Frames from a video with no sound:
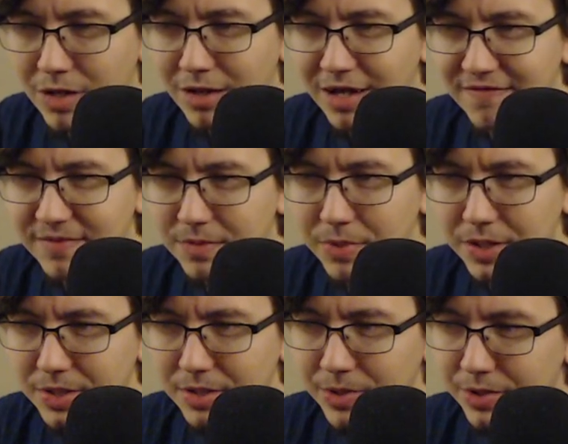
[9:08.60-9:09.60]
a lot of it's pretty
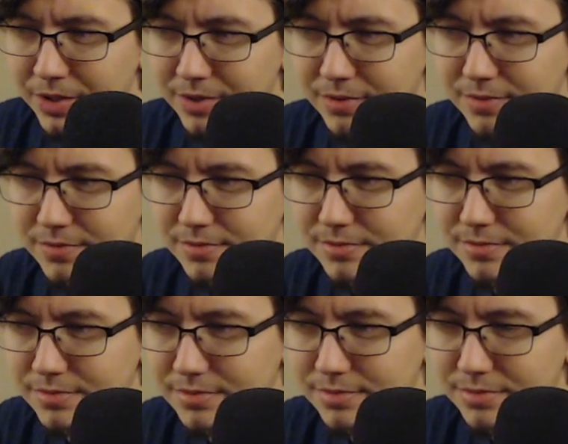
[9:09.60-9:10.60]
similar.
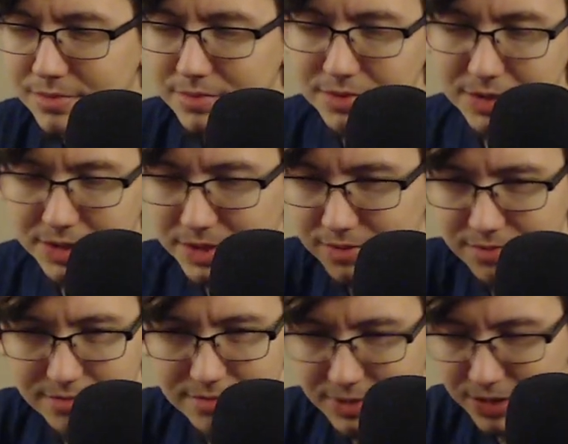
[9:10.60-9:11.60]
Just,
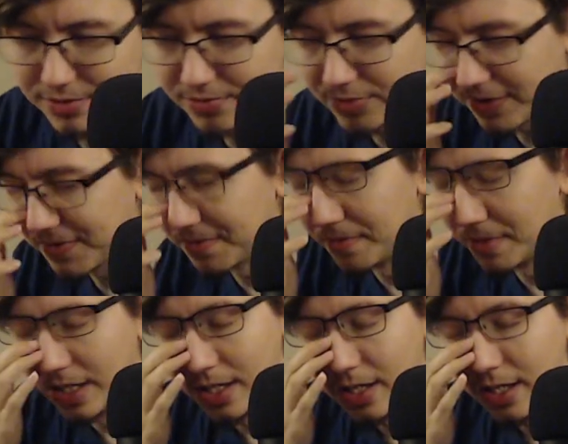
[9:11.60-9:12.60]
whatever.
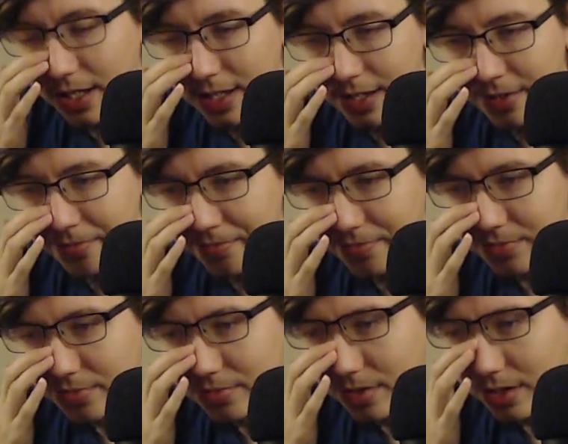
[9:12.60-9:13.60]

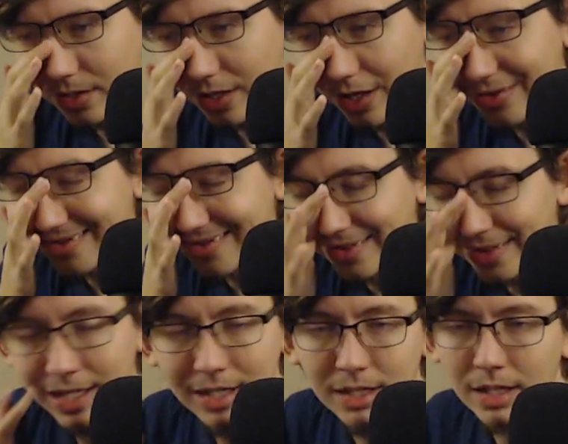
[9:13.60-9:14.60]
Other than
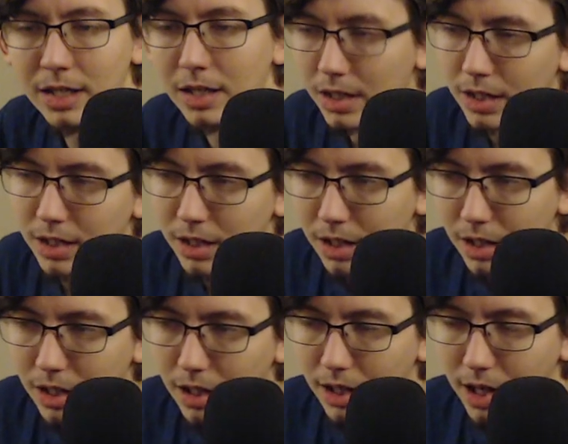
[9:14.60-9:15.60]
that,
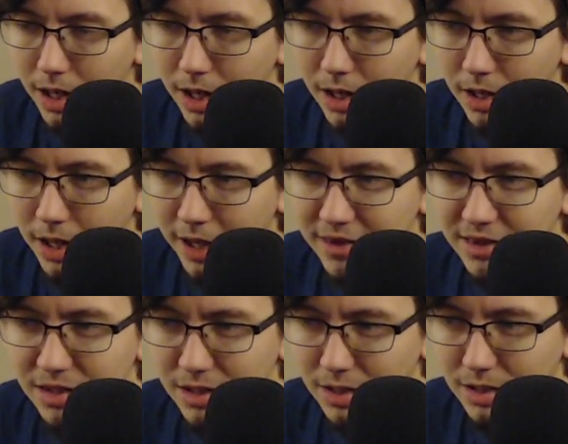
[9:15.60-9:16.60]
I
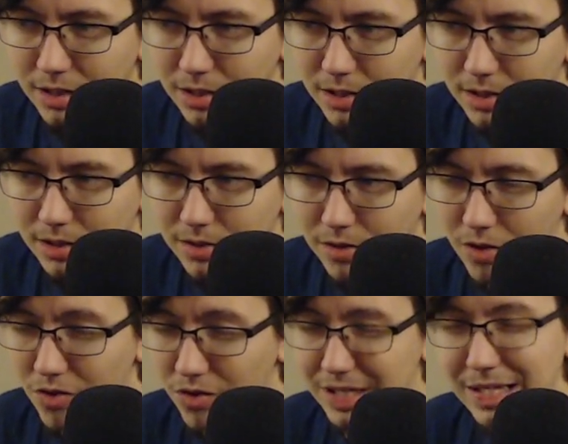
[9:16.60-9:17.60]
think
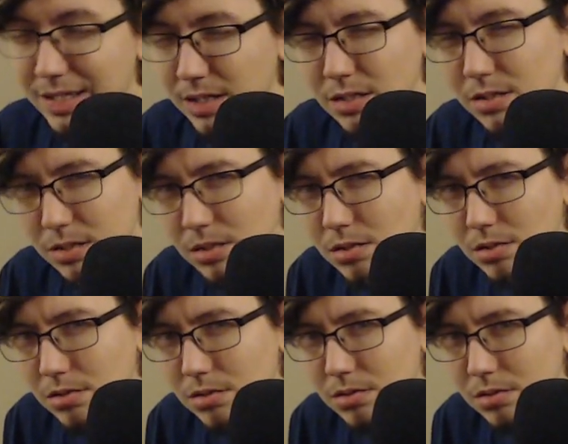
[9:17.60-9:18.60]
all
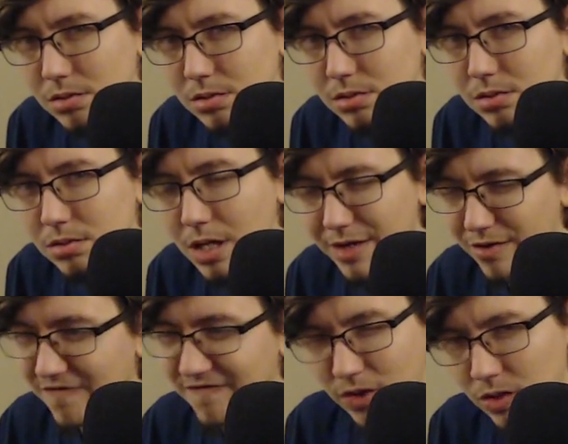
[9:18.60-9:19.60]
keys and
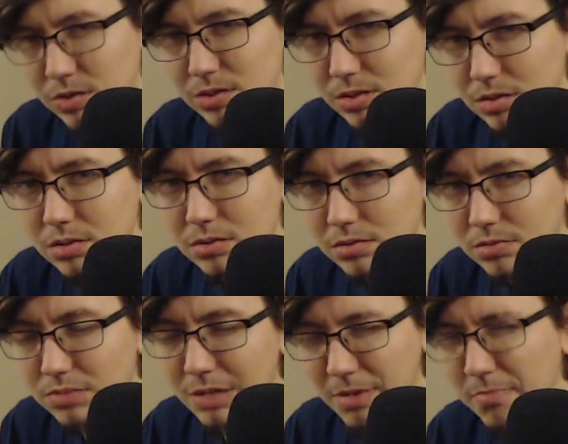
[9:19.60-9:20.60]
all vaults,
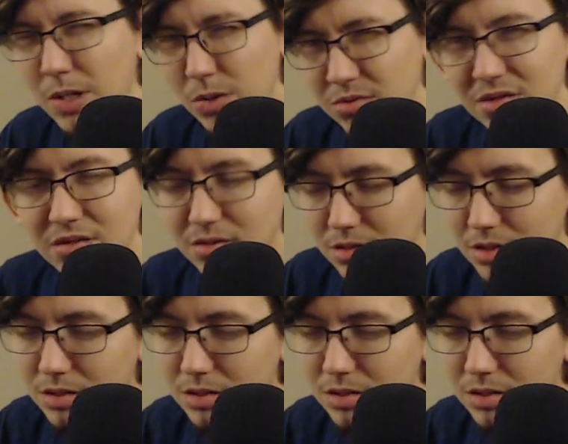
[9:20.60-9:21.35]
probably both.